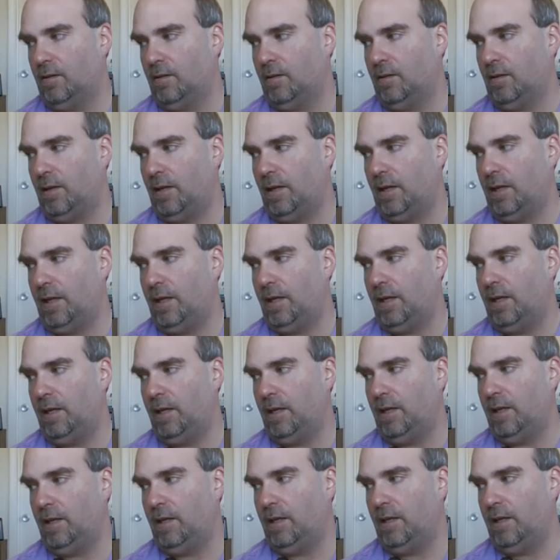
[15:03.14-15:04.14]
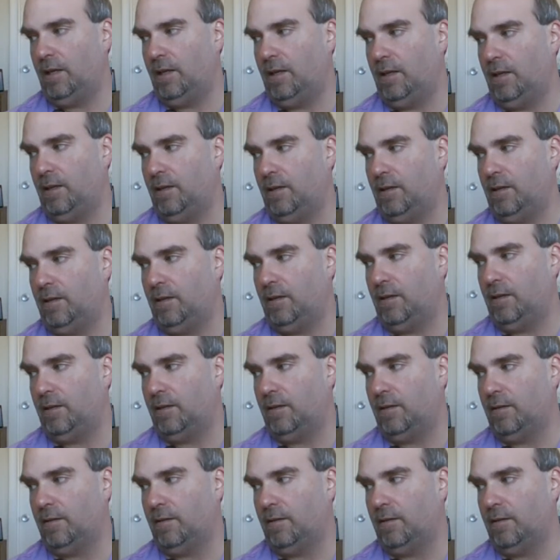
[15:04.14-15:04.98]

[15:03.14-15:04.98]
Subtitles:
(silence)